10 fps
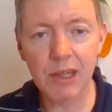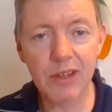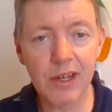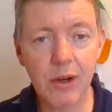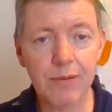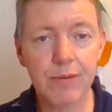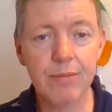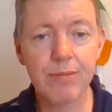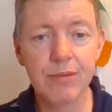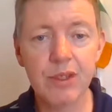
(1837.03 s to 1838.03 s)
I'll sign
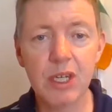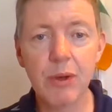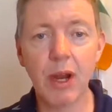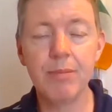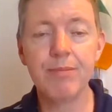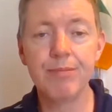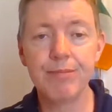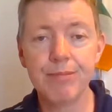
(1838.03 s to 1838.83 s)
off. So there we are.